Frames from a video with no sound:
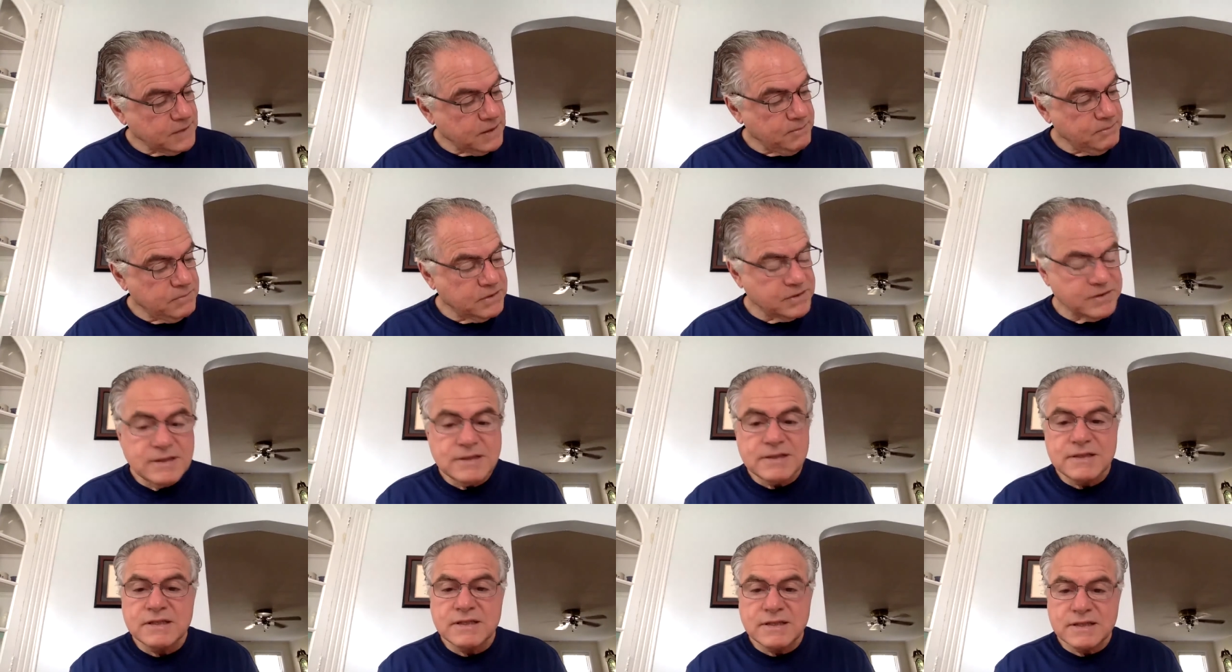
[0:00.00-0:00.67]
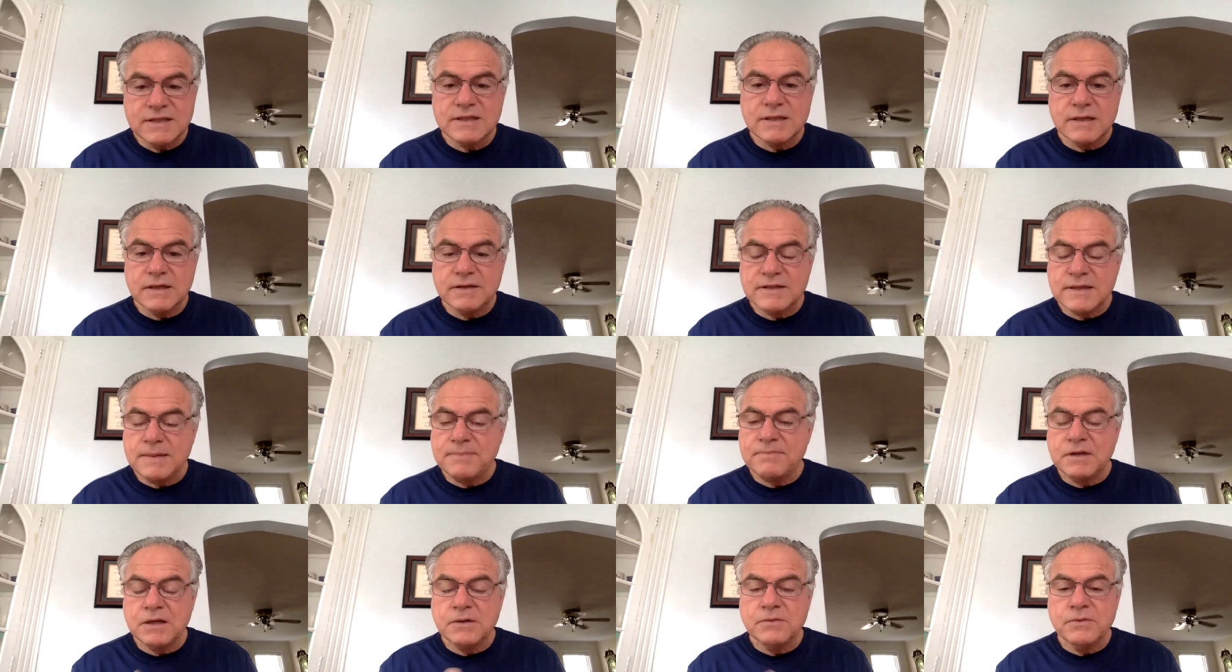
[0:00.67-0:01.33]
But this is
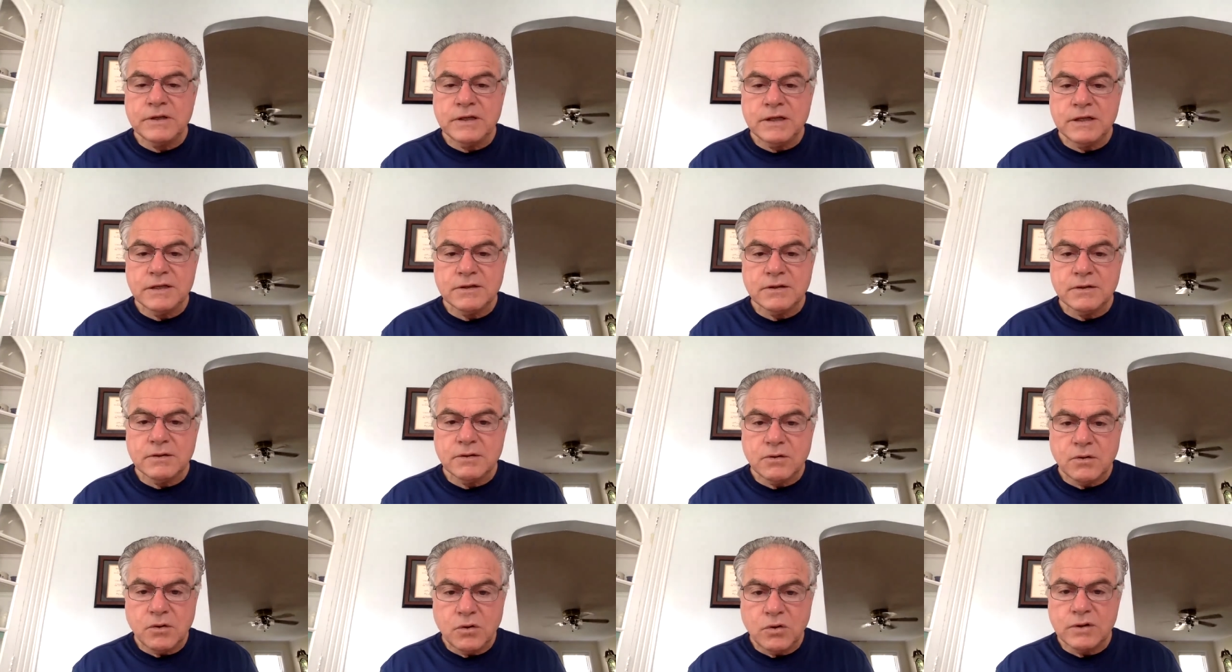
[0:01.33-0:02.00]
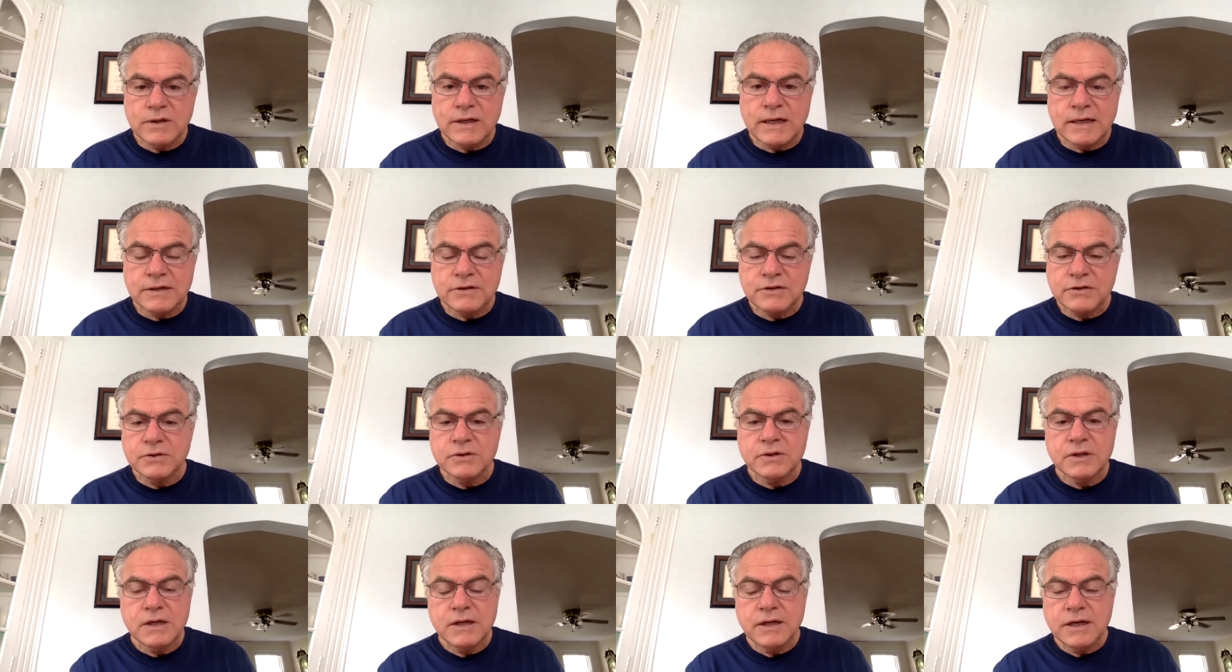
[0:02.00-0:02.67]
something we need to hold on
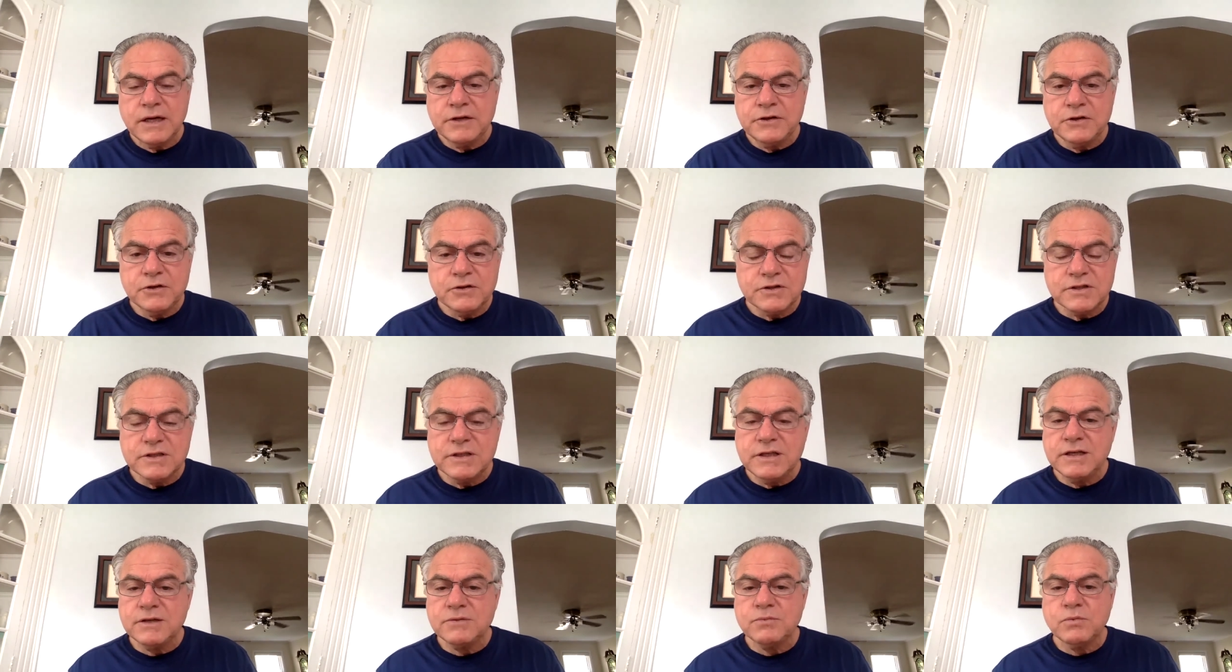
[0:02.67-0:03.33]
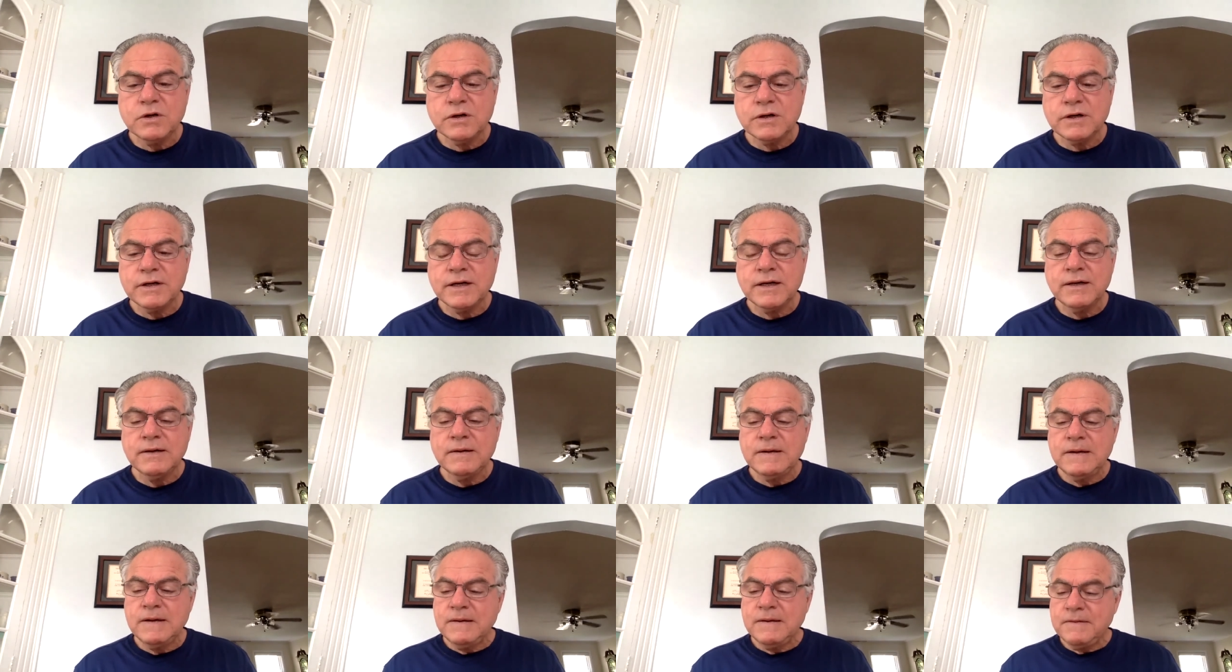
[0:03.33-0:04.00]
to, and you'll see it working.